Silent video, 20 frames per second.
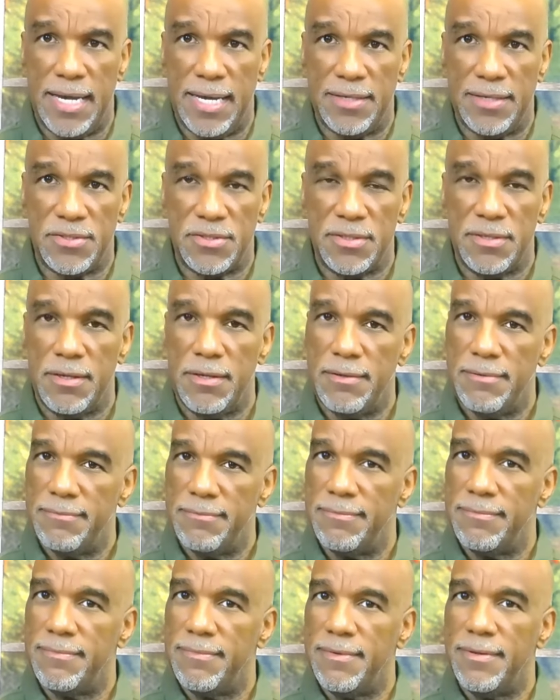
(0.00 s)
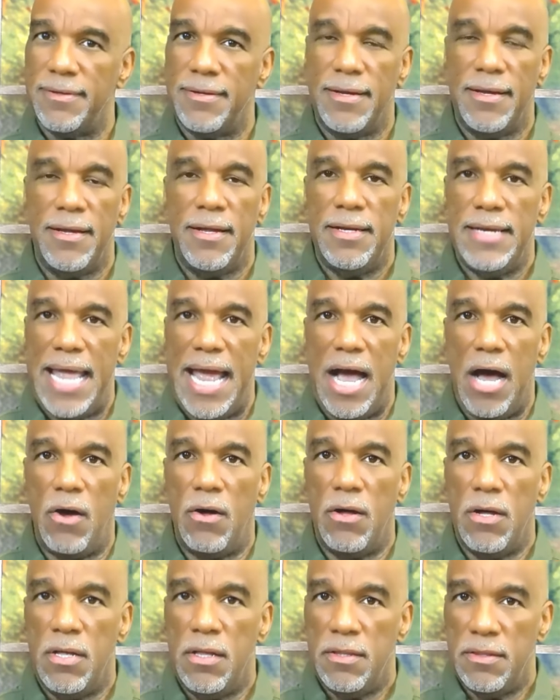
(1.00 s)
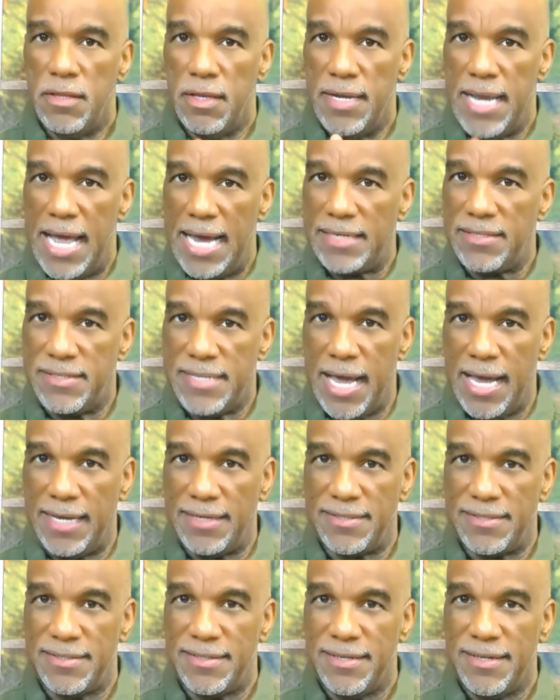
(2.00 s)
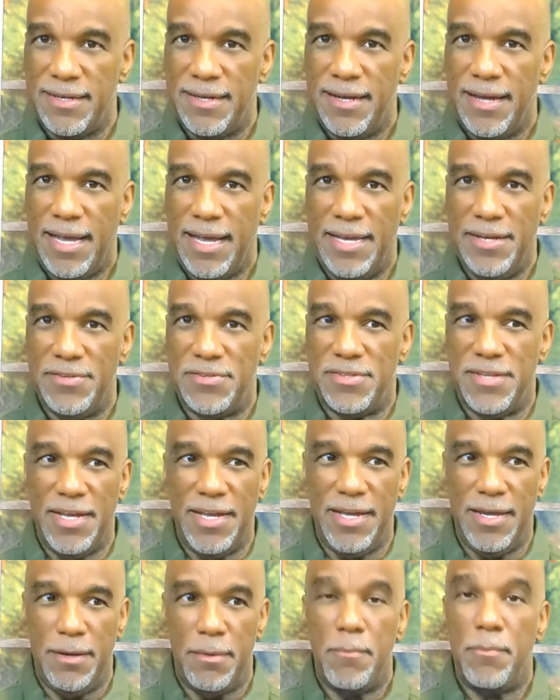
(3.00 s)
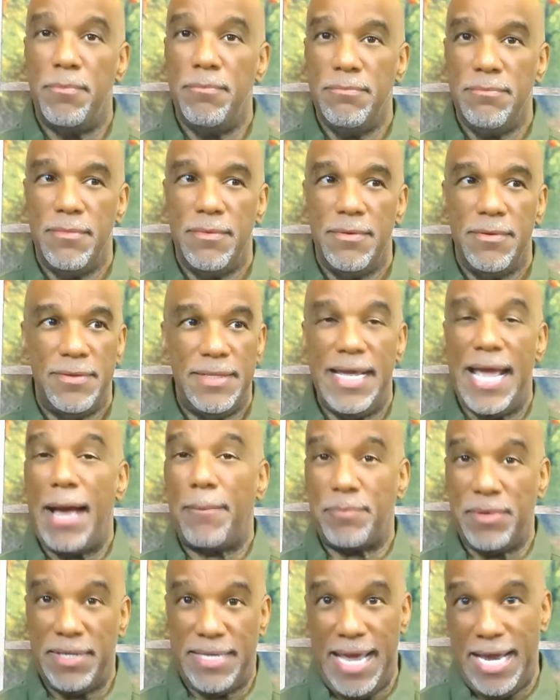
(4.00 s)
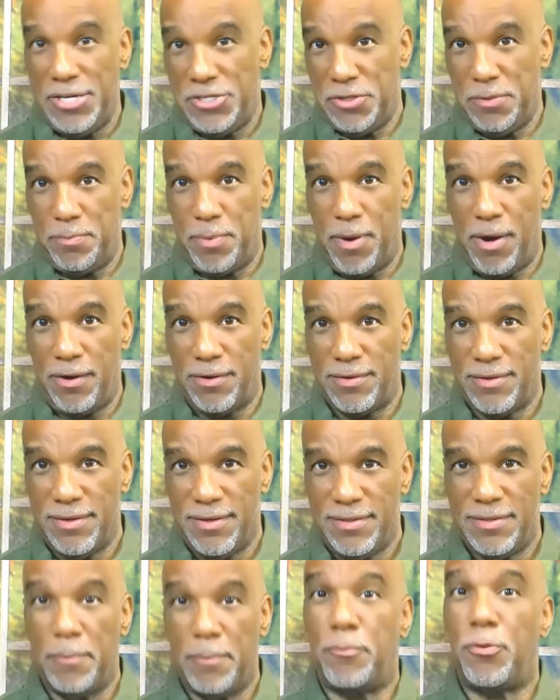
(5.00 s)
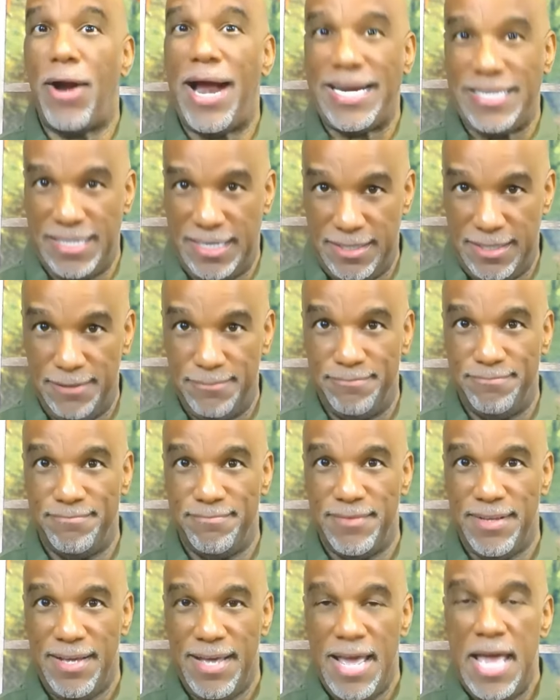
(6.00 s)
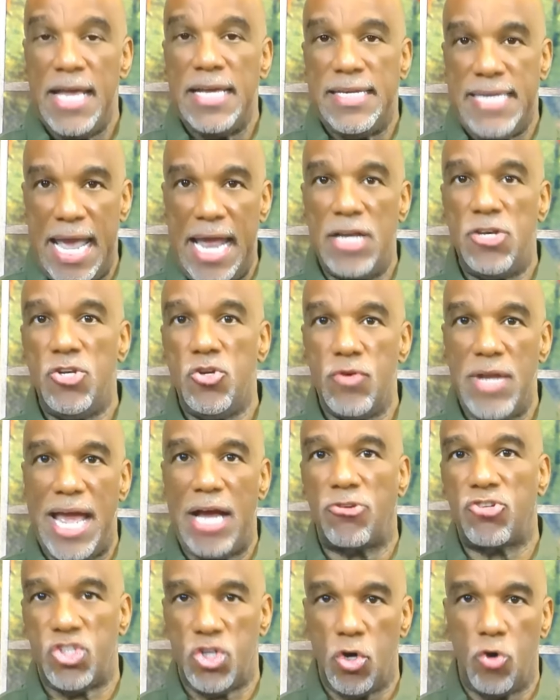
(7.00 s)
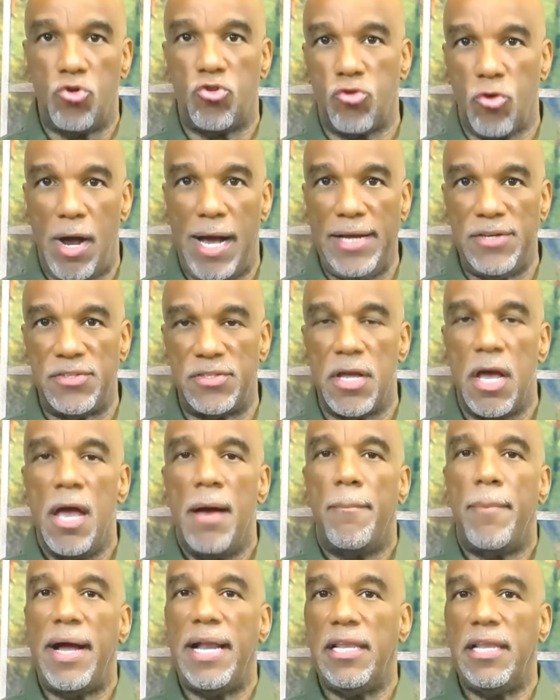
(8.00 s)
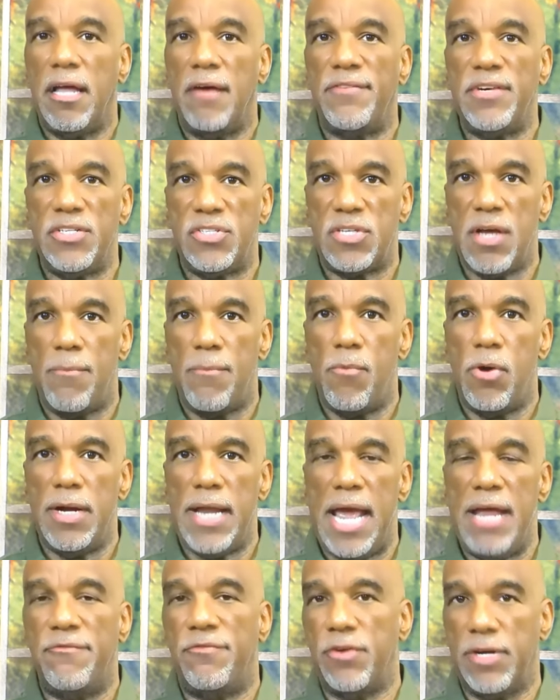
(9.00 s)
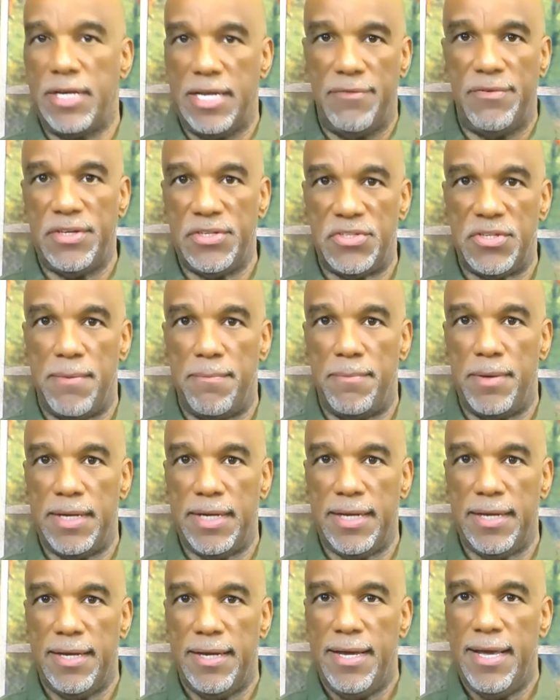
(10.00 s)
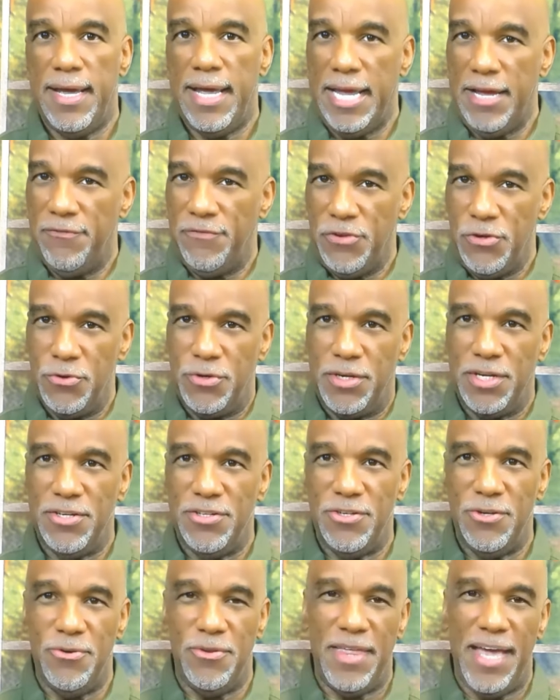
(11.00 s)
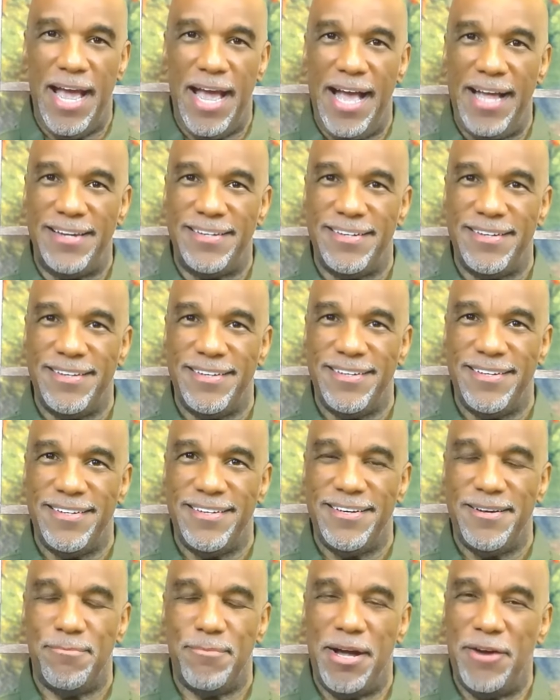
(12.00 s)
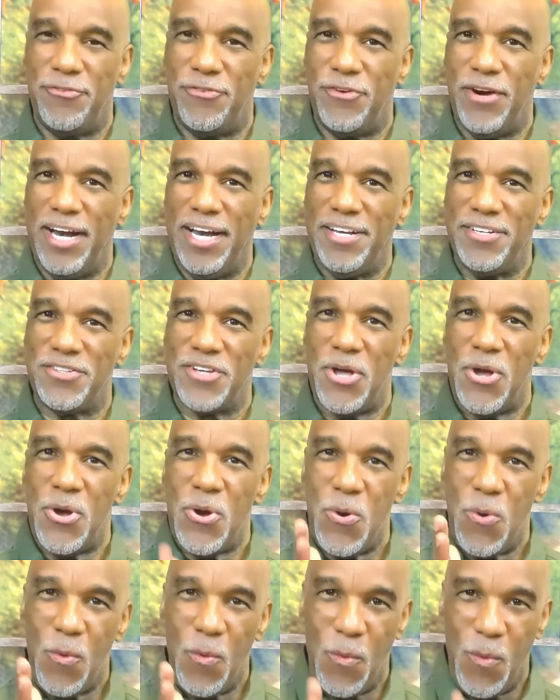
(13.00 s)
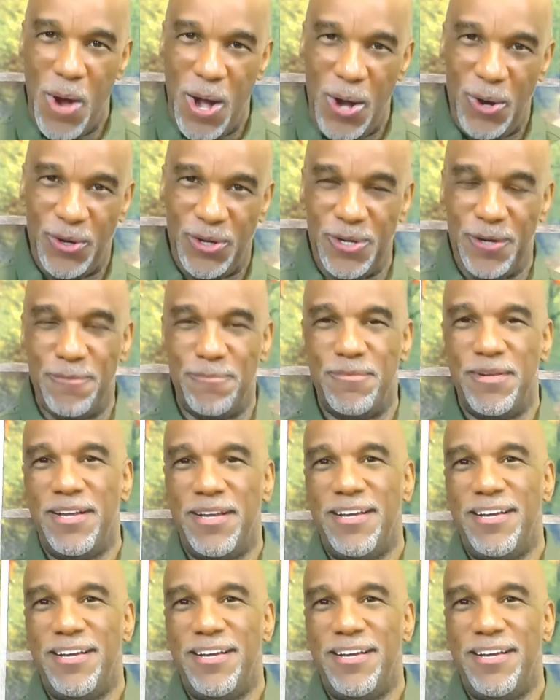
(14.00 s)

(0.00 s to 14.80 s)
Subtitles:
test. Now, the next test is the application part, the practicum. Can you now show Christ by loving someone and forgiving somebody? If you can do that, my friends, welcome.